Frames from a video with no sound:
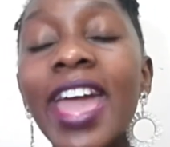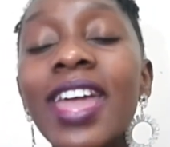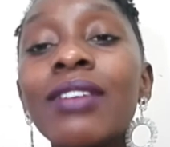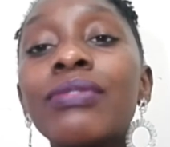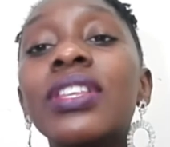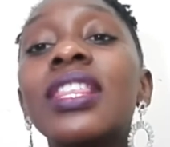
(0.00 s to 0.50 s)

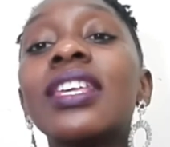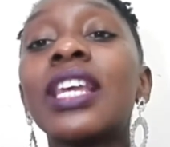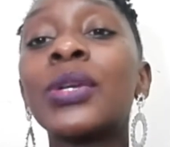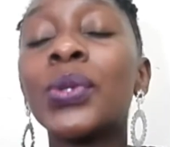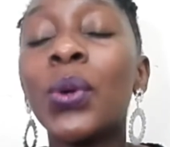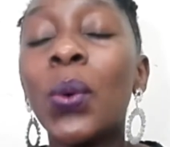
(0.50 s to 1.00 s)
Everything
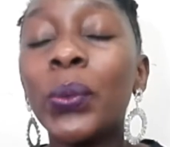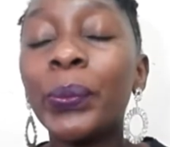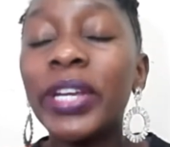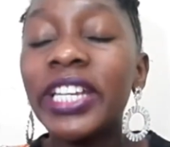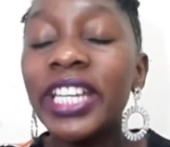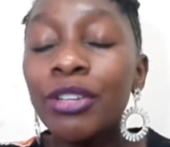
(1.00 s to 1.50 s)
that we own,
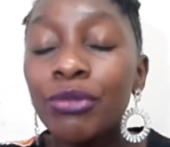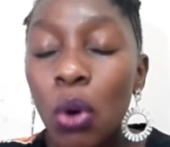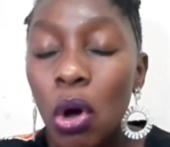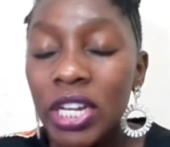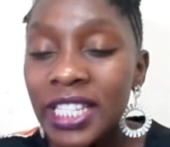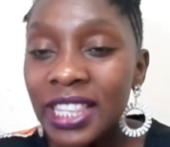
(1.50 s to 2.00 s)
we give
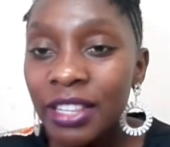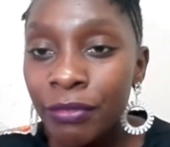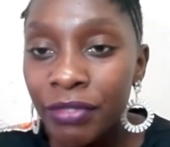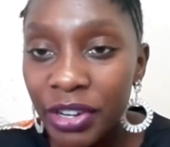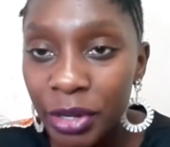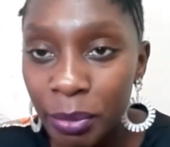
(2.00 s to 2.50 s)
God the
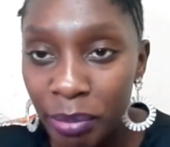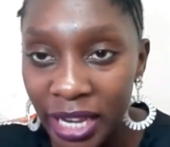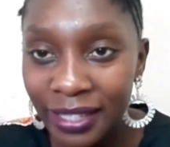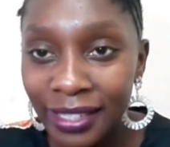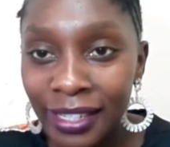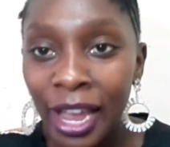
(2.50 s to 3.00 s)
very
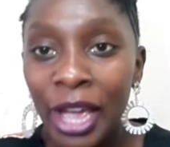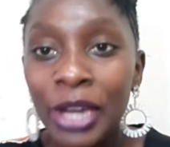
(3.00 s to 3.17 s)
best.